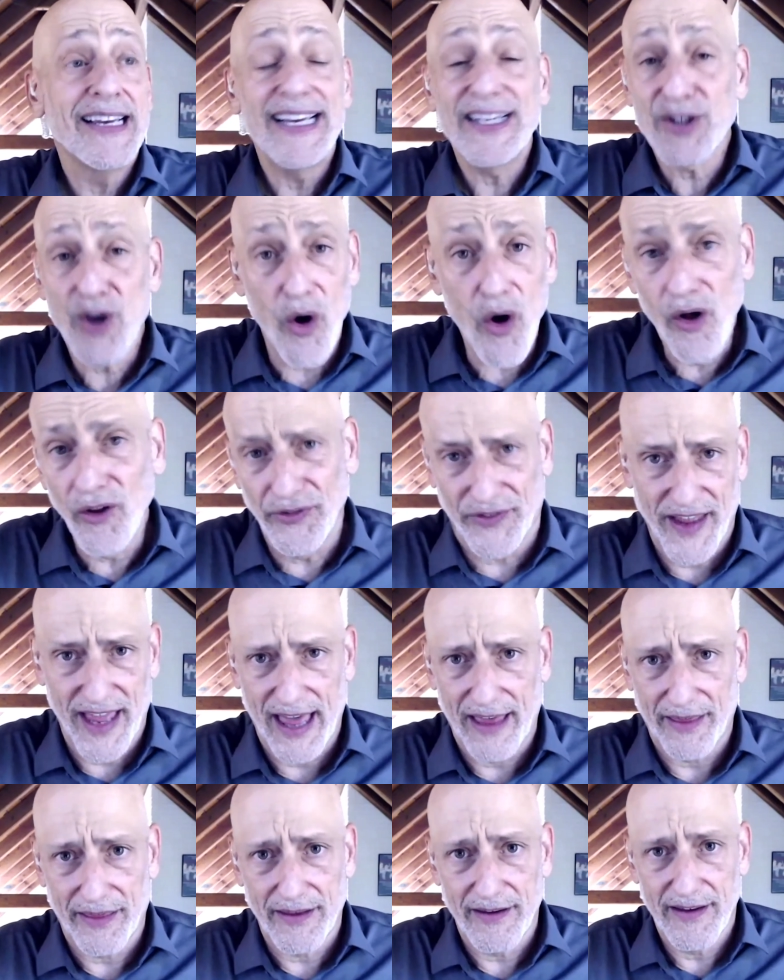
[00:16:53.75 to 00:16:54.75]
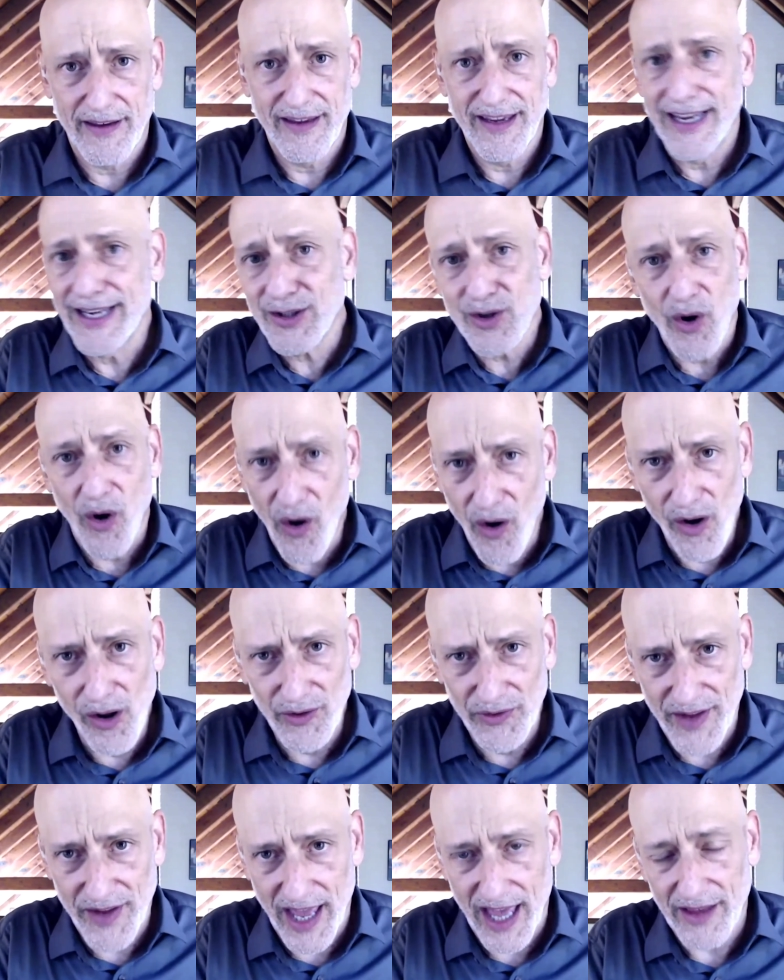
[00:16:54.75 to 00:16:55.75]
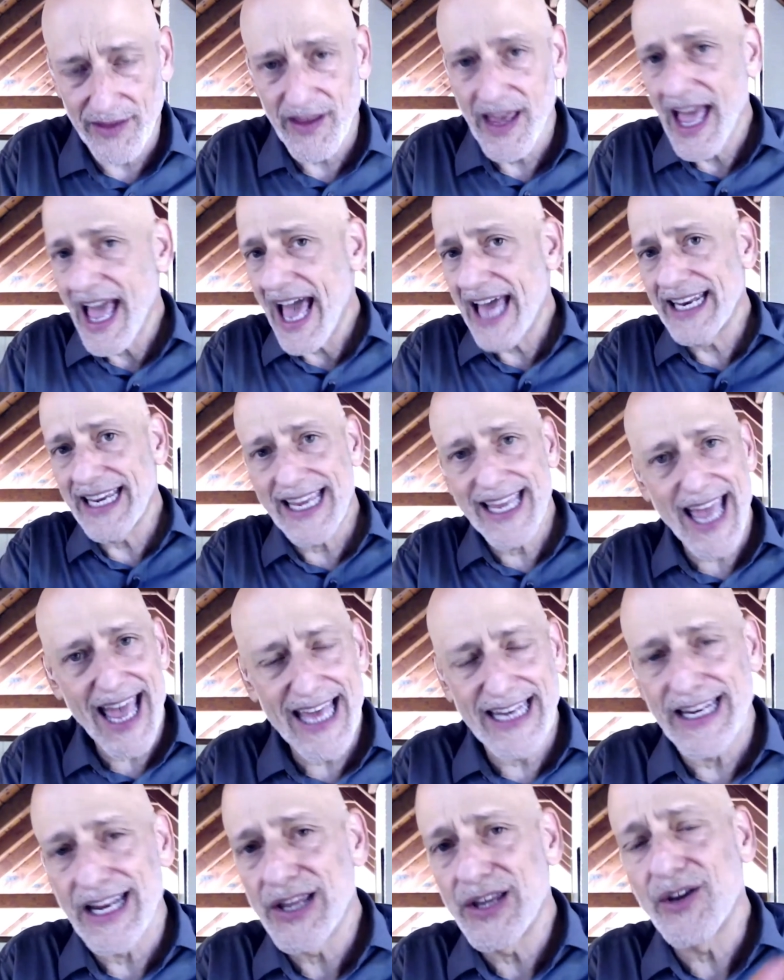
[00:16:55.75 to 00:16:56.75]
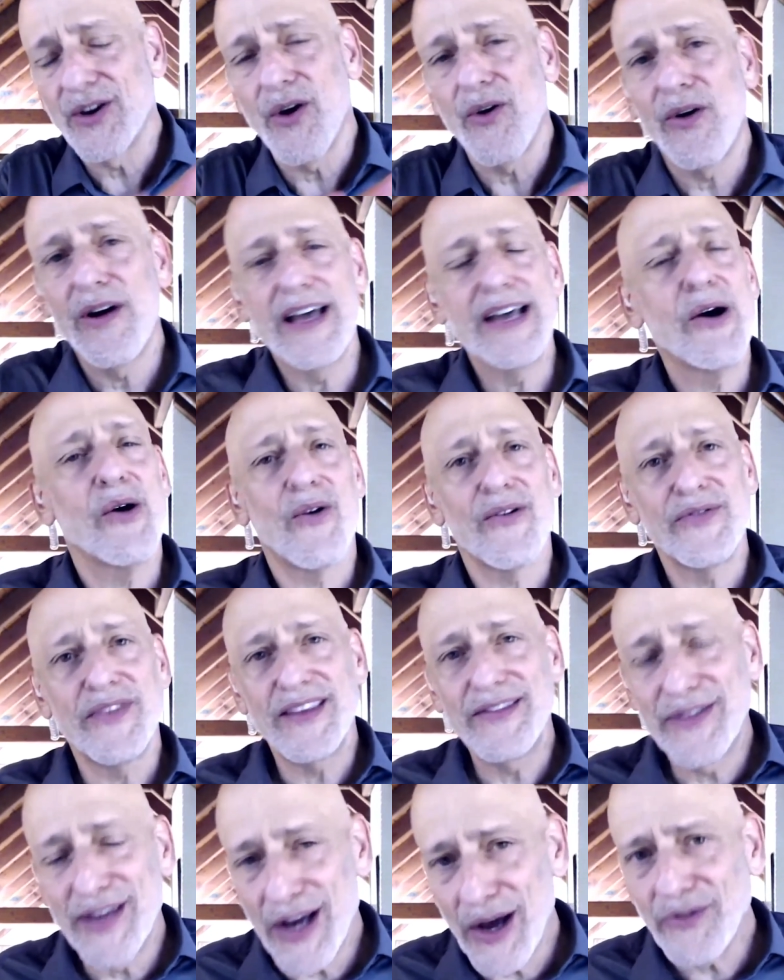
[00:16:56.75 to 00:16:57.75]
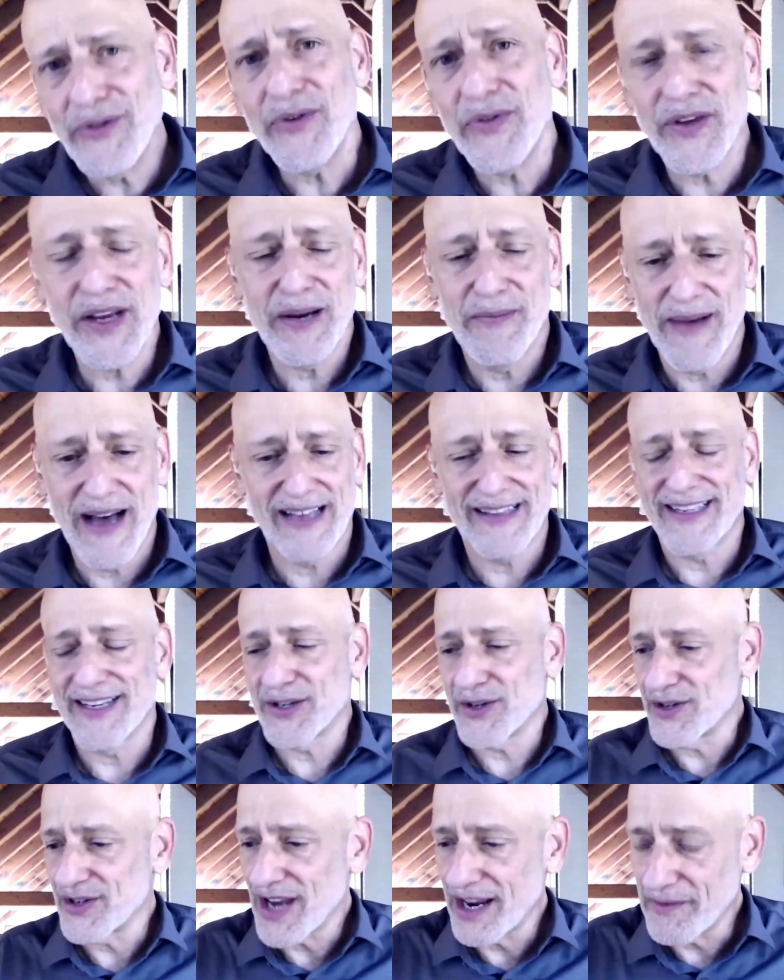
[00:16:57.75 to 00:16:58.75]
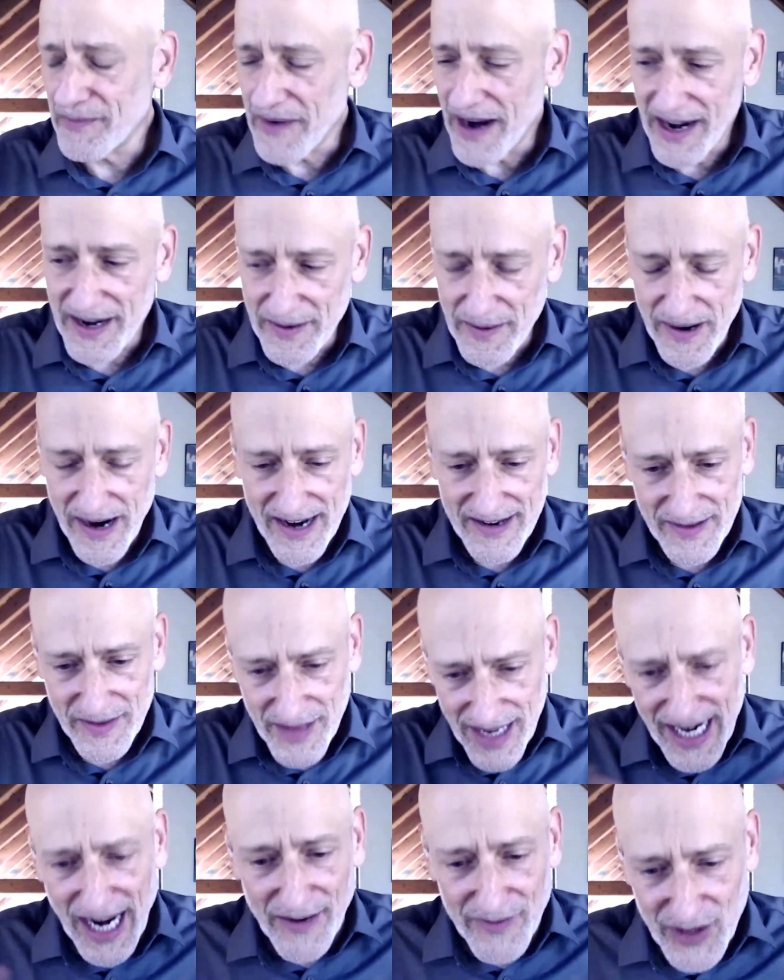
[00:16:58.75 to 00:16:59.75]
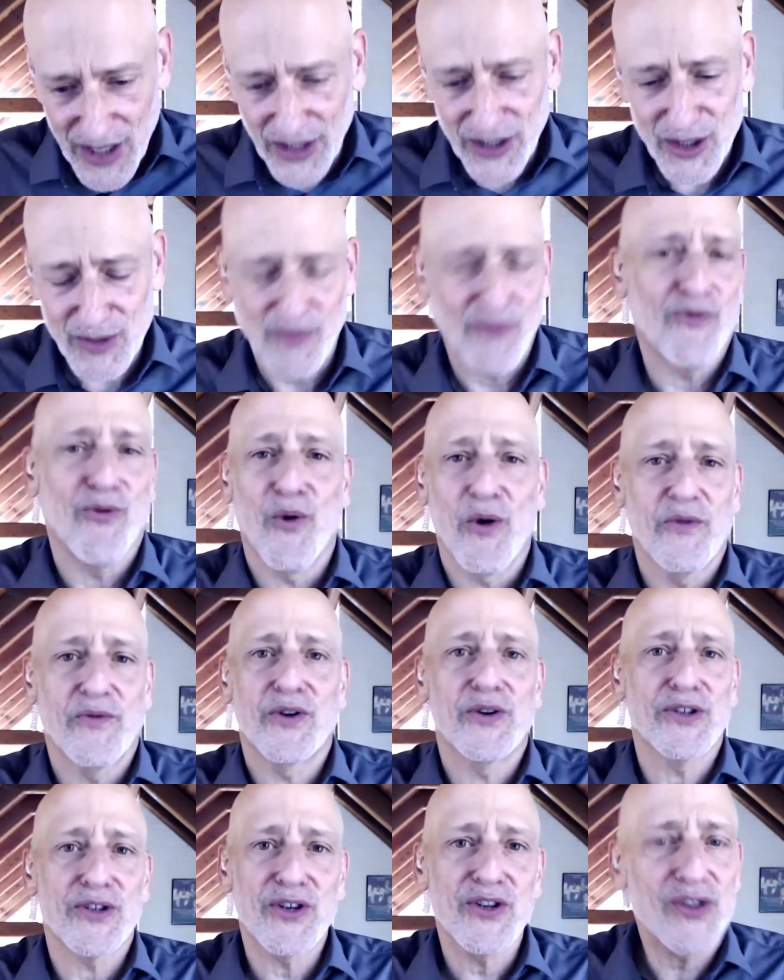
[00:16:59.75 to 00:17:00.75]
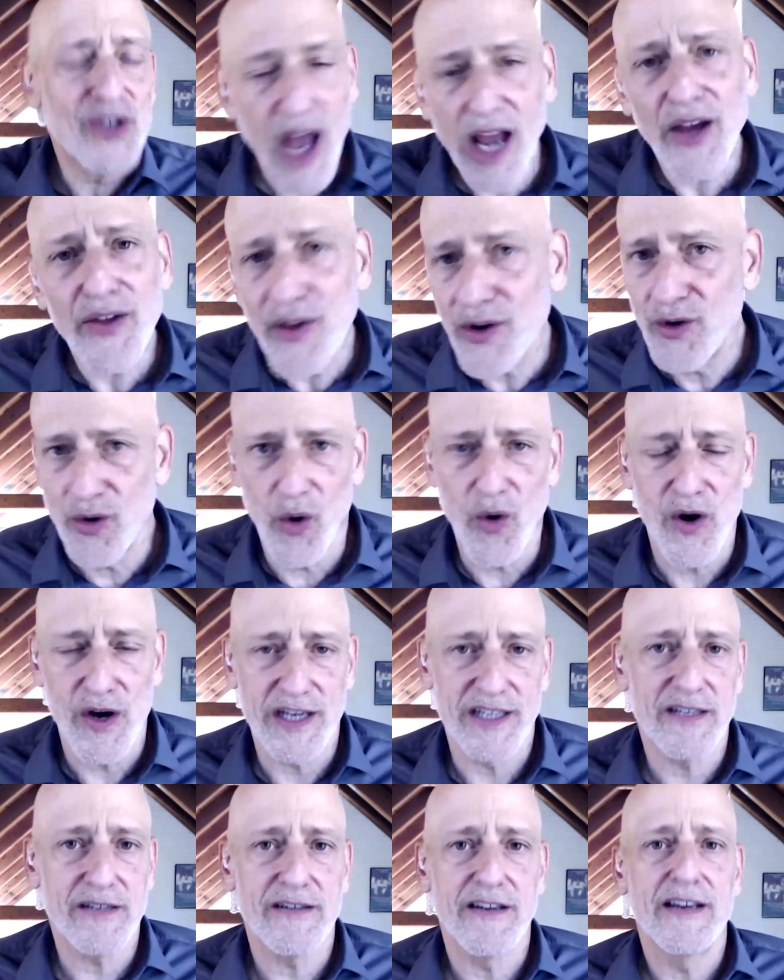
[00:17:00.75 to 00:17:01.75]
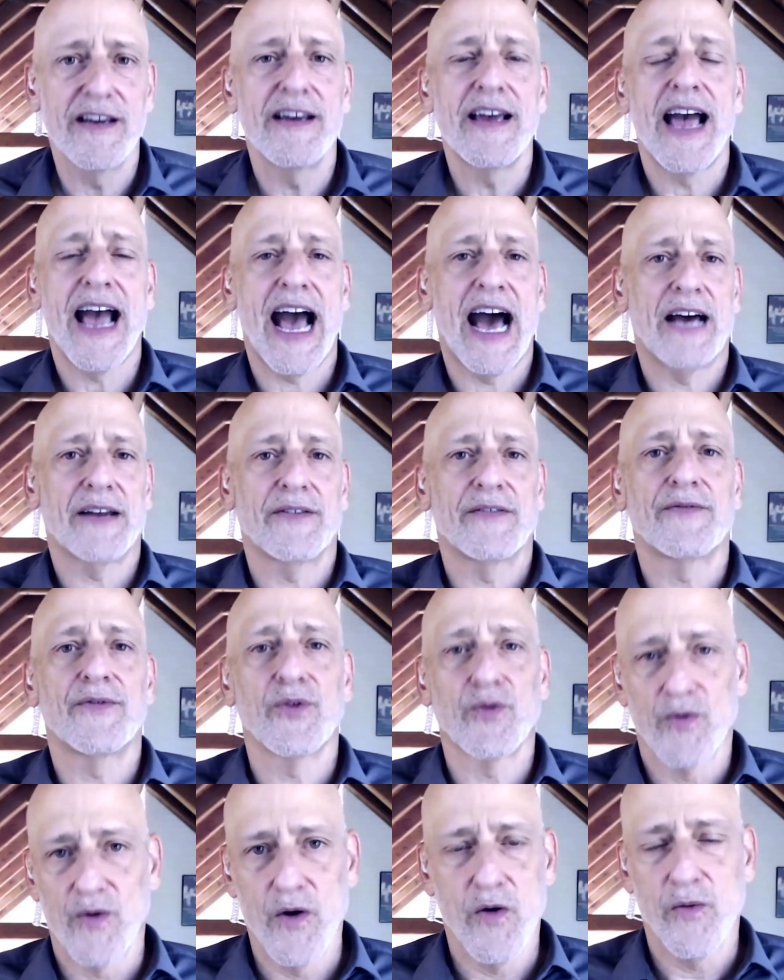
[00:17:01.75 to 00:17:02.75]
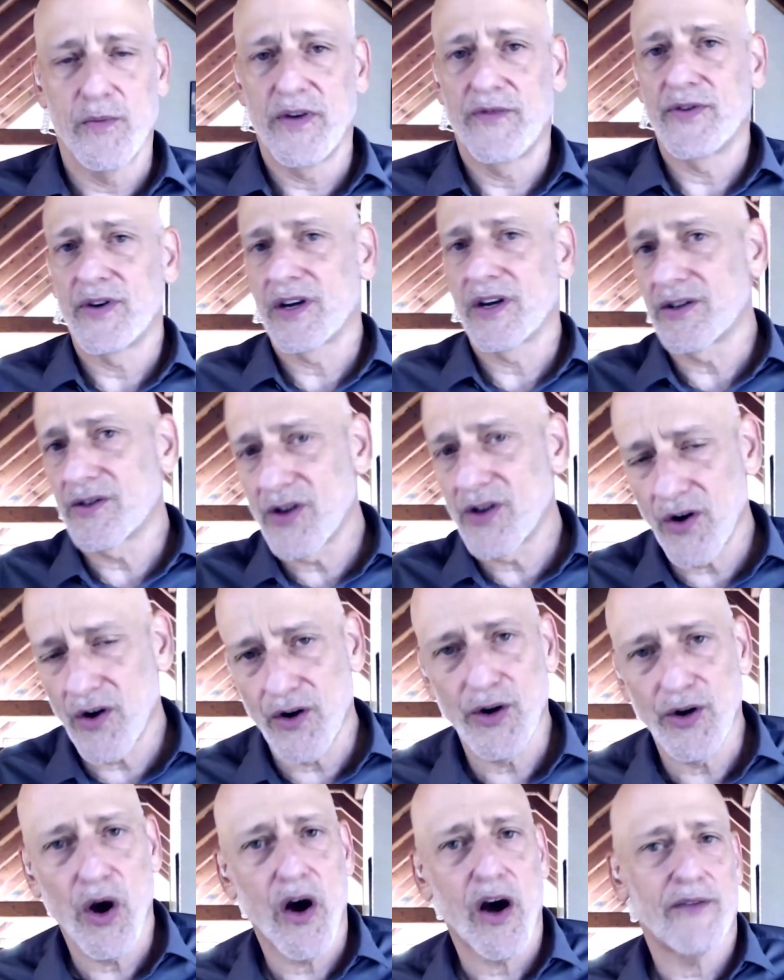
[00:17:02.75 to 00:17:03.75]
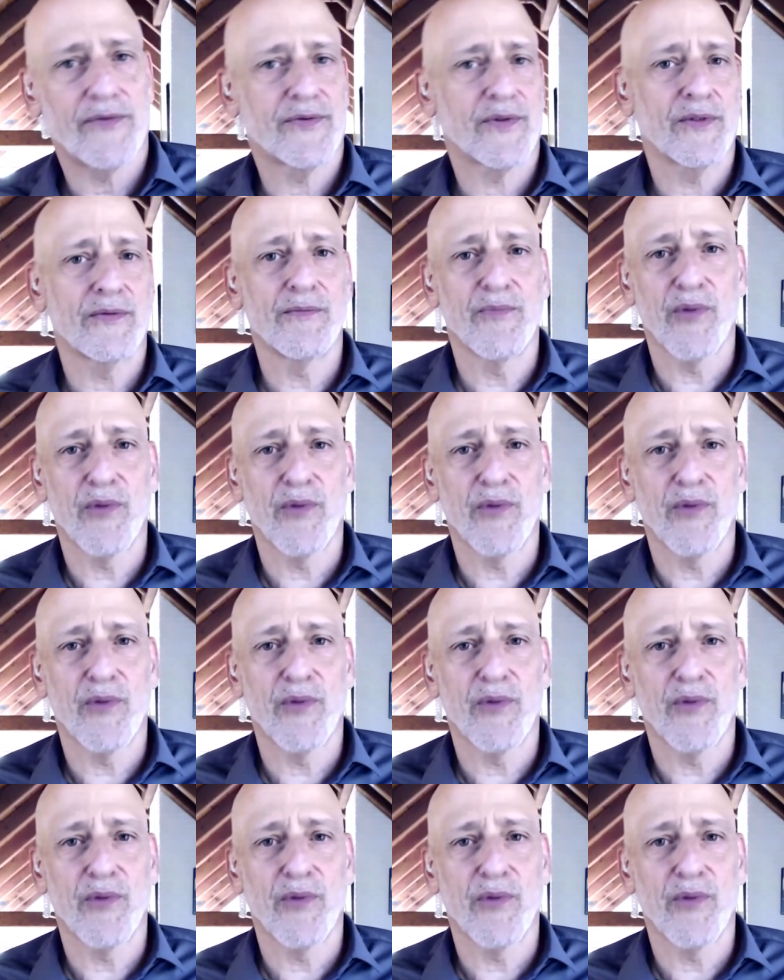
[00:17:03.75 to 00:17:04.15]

it's all death. It's all death. And again, you know, the other thing about this is I think I've said this before, if you could suck the noise out of the room, if you could turn off